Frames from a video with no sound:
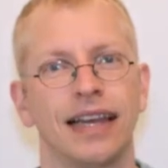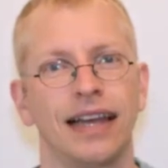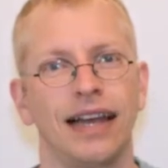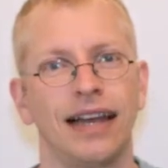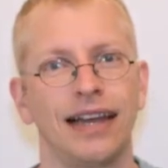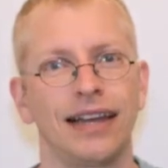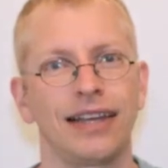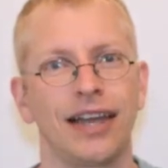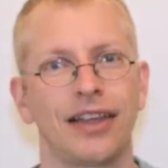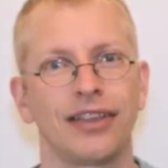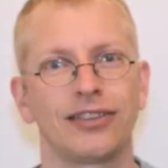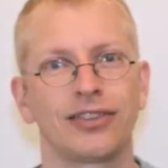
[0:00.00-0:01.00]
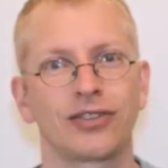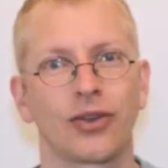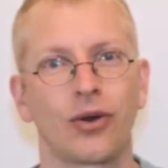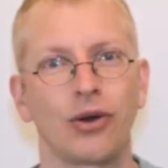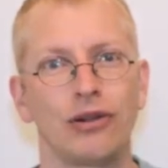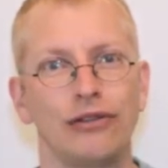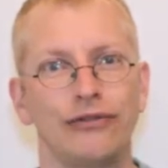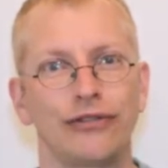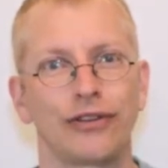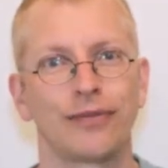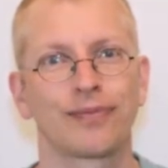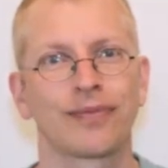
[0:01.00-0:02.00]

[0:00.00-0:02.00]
Hi, this is Rolf.